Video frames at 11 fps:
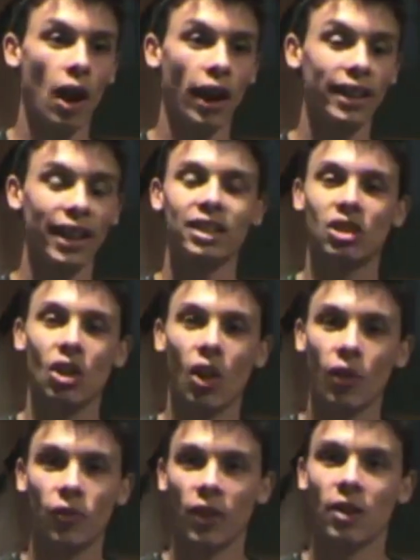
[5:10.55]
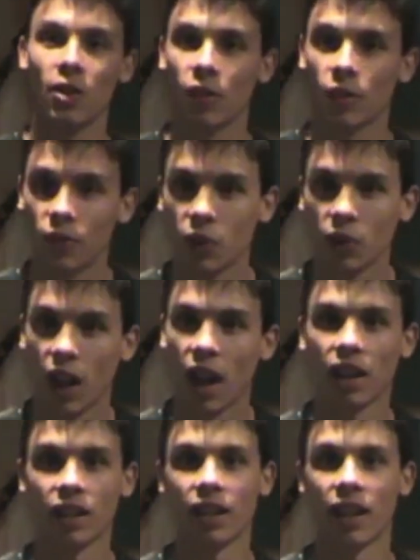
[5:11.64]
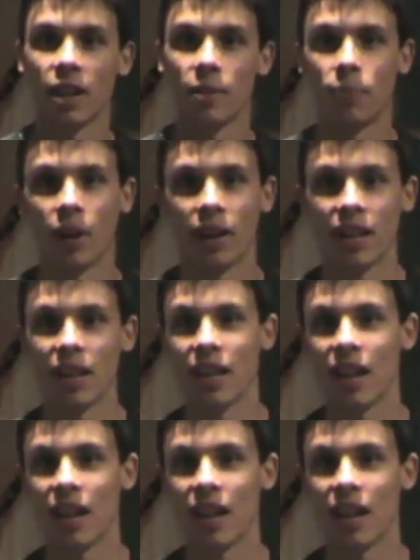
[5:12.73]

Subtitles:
I guess are fit for the holiday, but